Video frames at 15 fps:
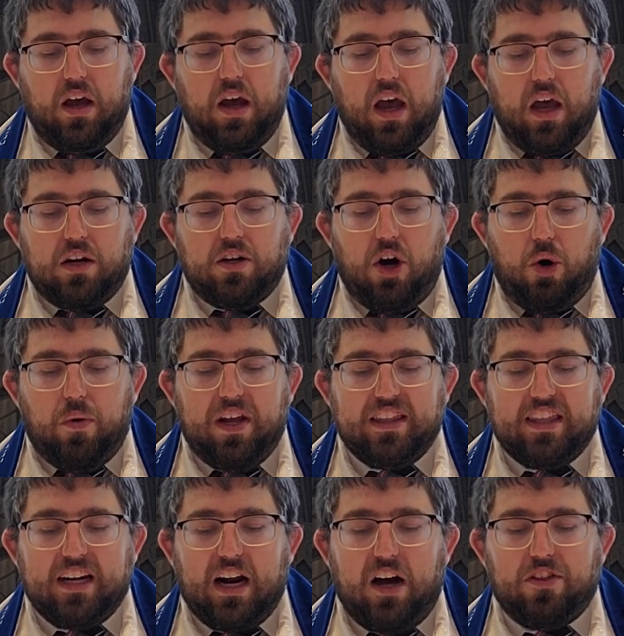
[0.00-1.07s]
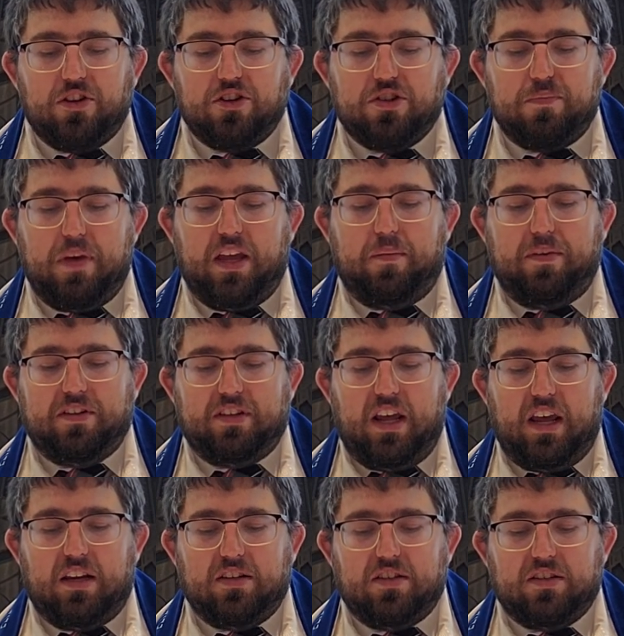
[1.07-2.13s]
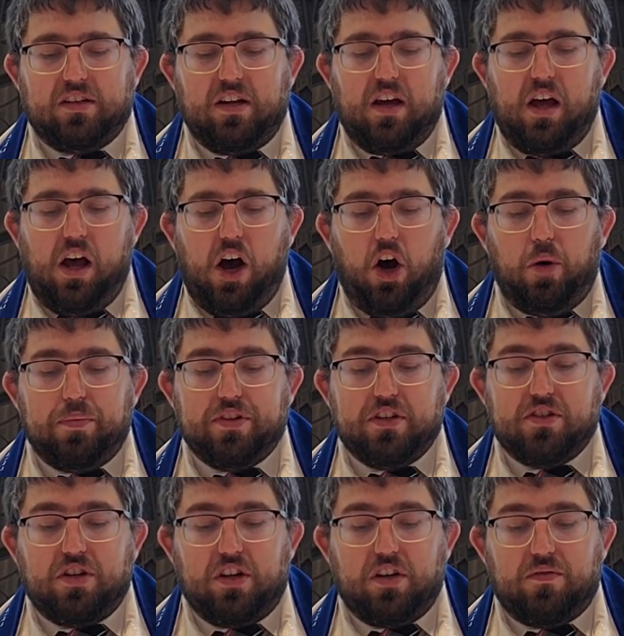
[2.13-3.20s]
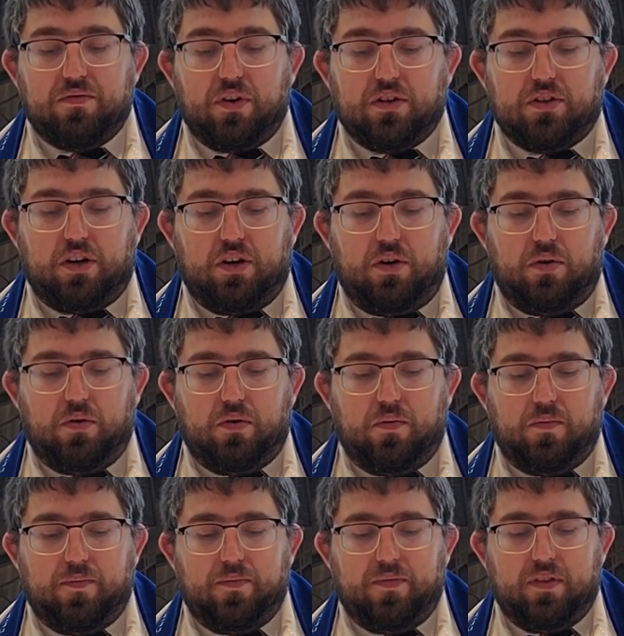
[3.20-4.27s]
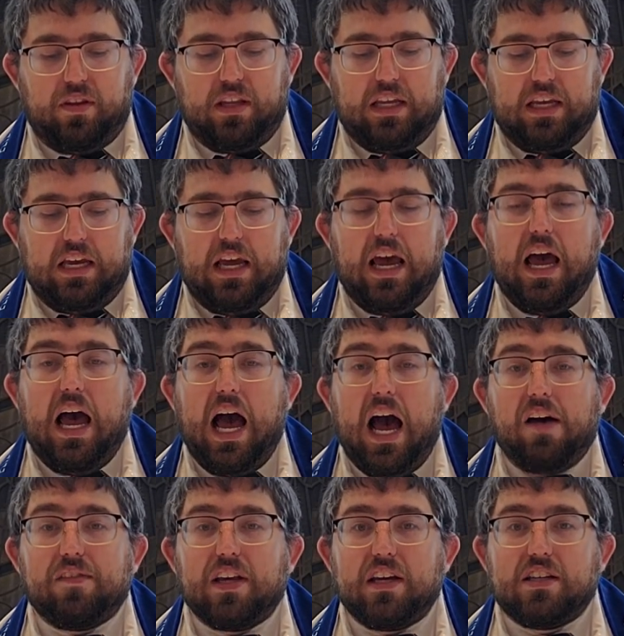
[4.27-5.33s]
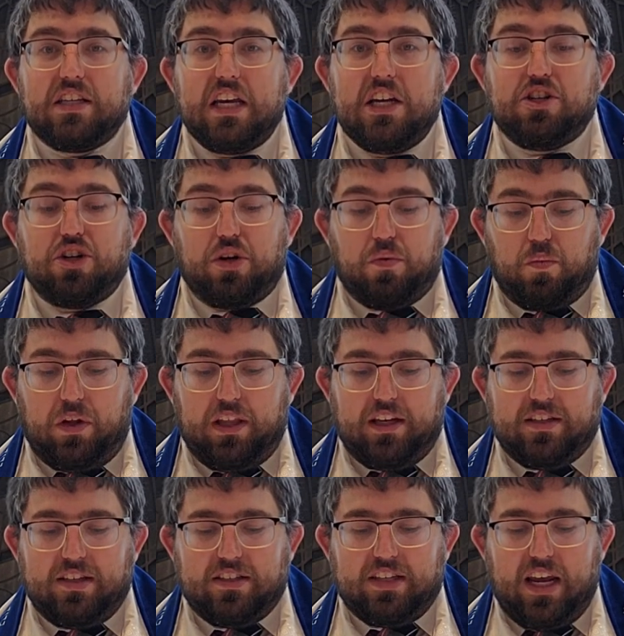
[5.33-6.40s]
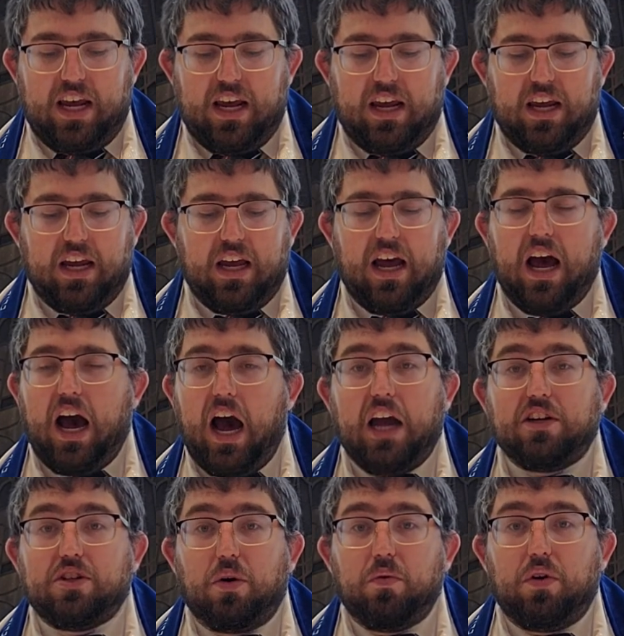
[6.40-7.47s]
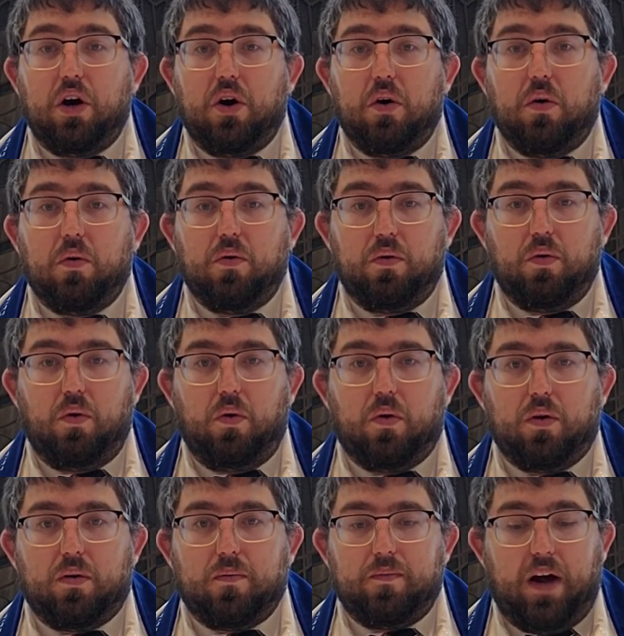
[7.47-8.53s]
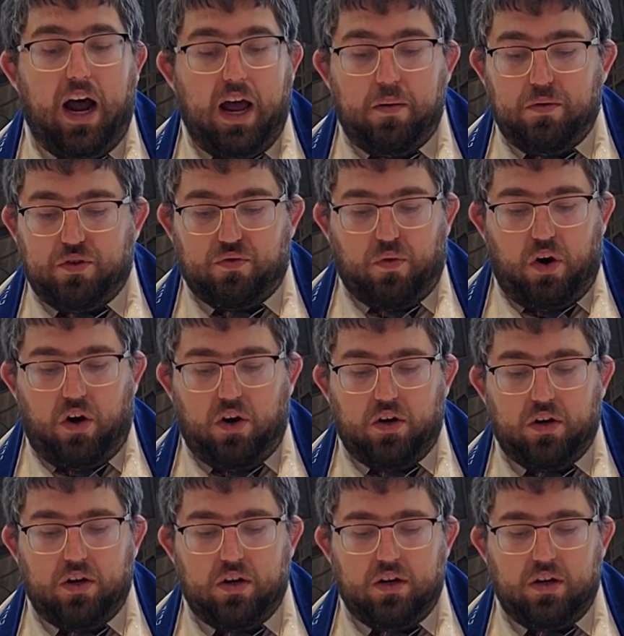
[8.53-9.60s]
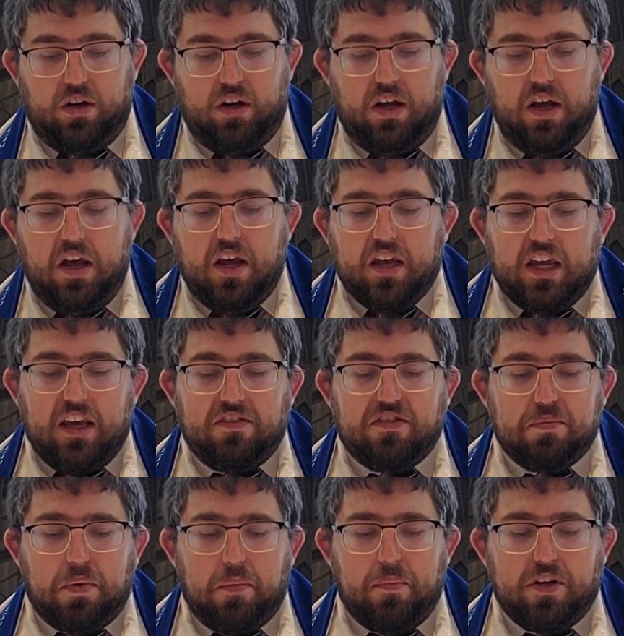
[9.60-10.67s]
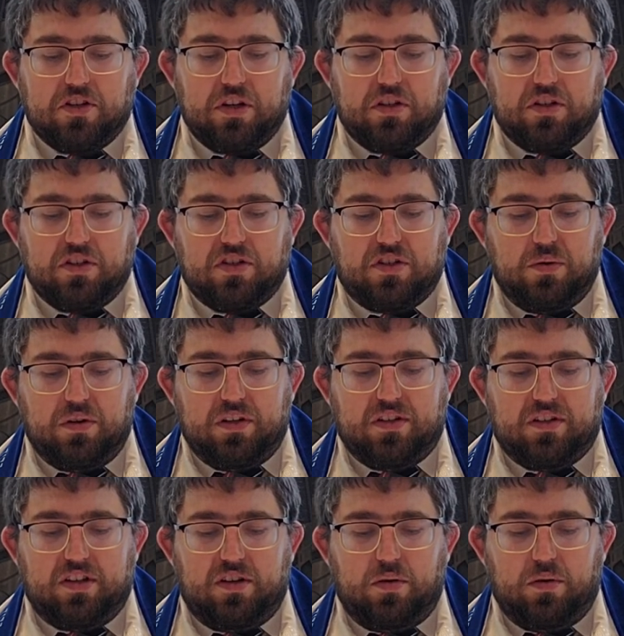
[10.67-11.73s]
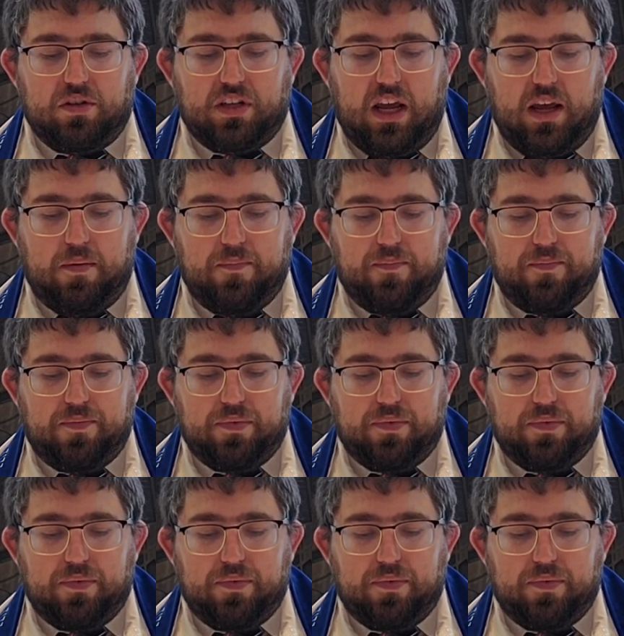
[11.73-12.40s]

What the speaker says: And knowing that others make mistakes helps us to confront our own. Having a teacher willing to say, "I don't know," or "I was wrong," gives permission to students to do the same.